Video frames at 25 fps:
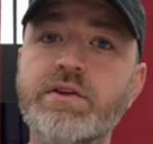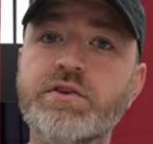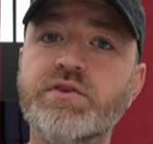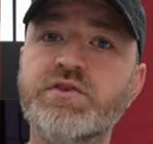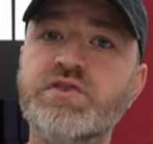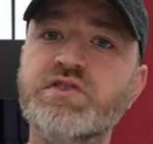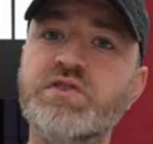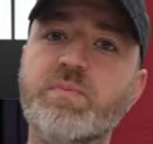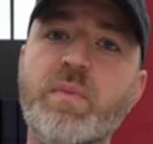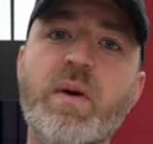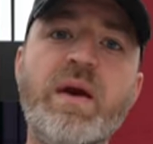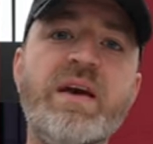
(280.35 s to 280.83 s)
your
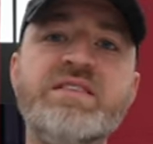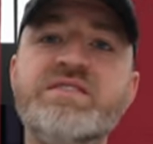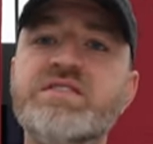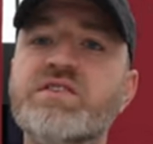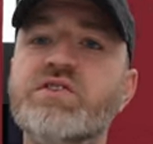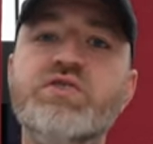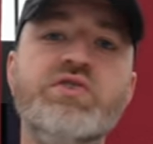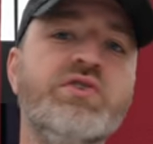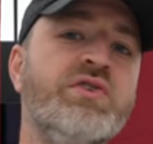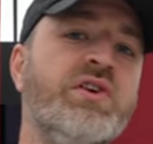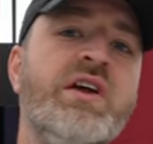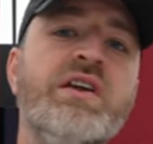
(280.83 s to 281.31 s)
space
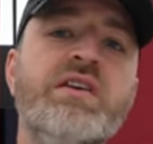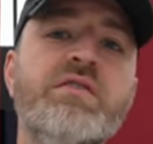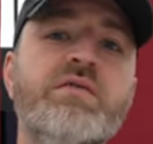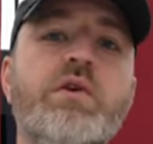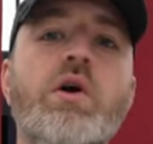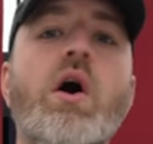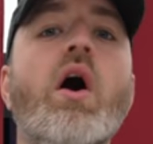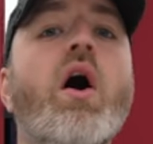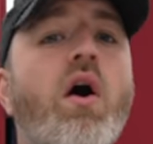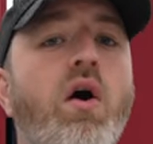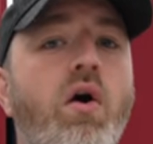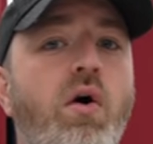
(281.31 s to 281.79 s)
and you're not even
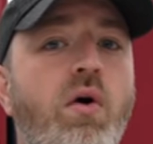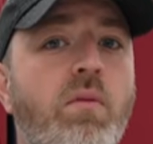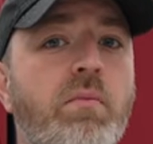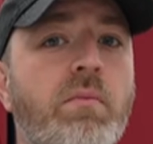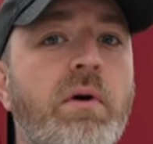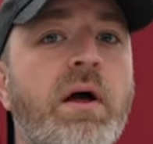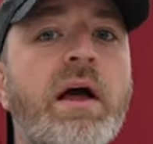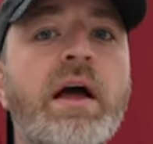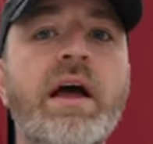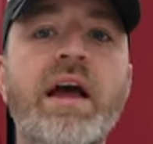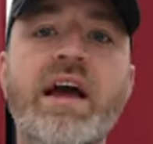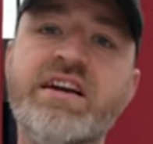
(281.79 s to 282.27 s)
home
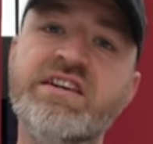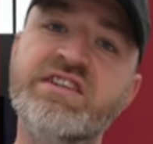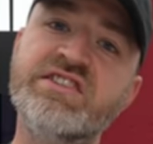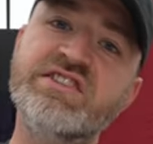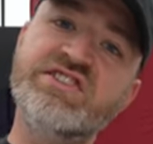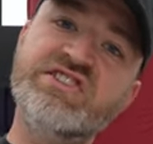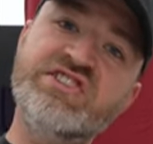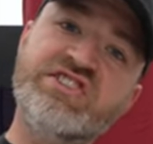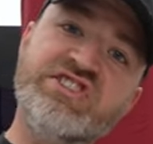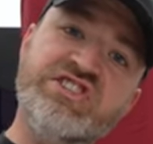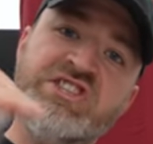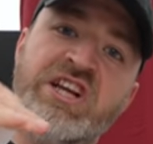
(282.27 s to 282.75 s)
and the
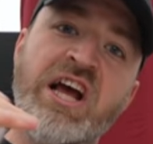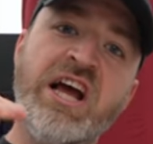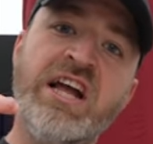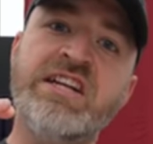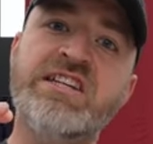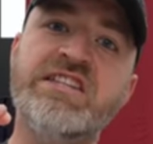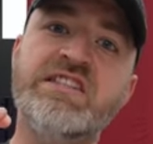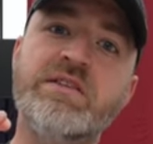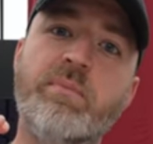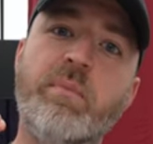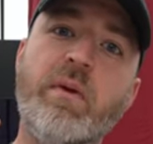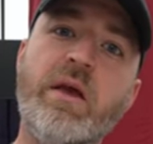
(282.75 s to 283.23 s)
sun
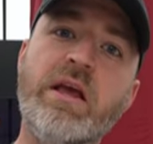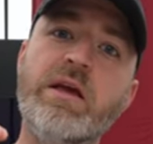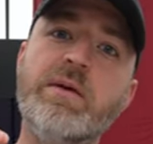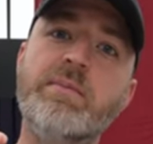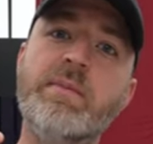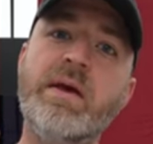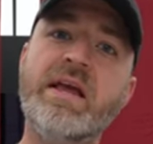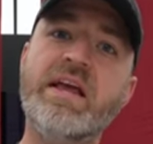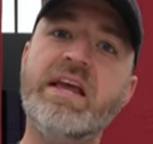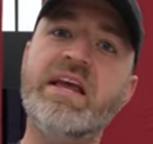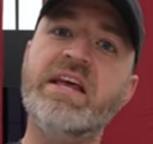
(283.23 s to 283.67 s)
is beaming